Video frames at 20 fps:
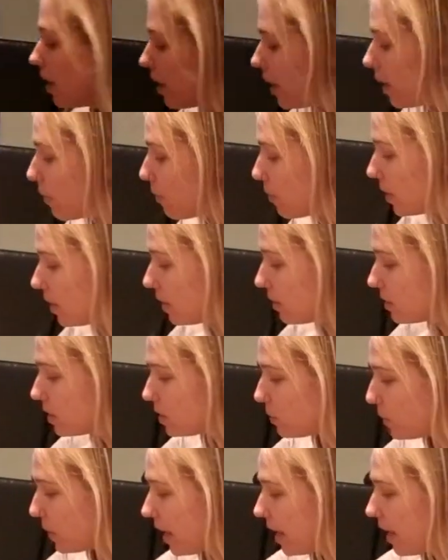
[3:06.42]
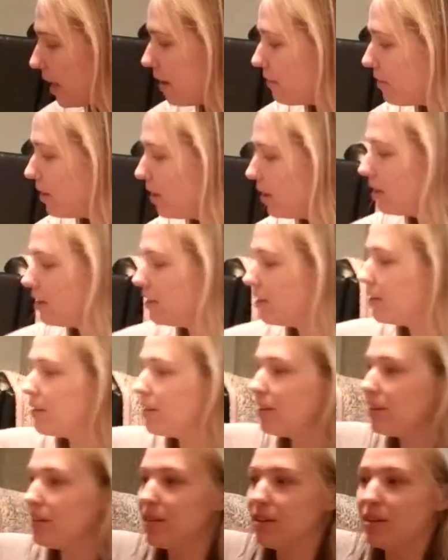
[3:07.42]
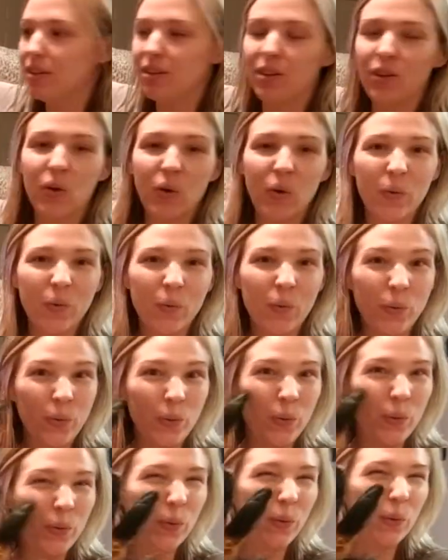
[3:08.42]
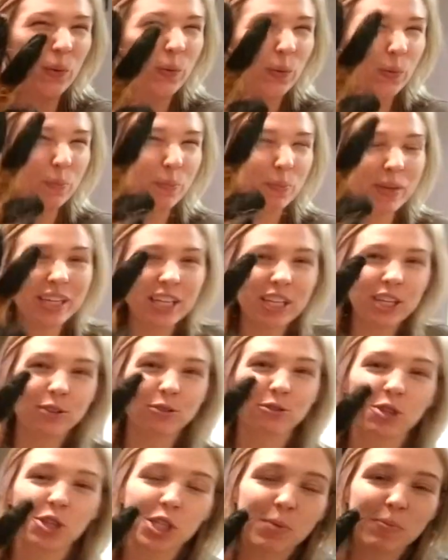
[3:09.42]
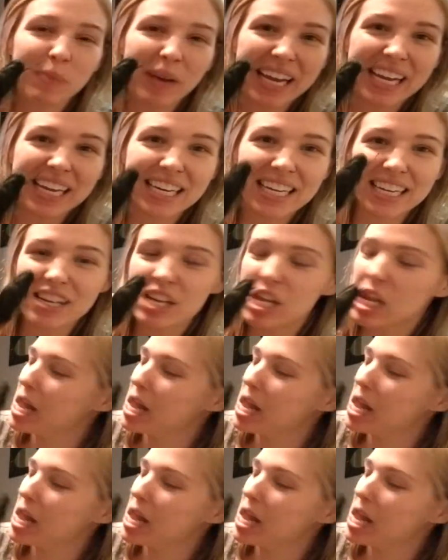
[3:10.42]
right, what else do we have? Ooh, big huge Spidey.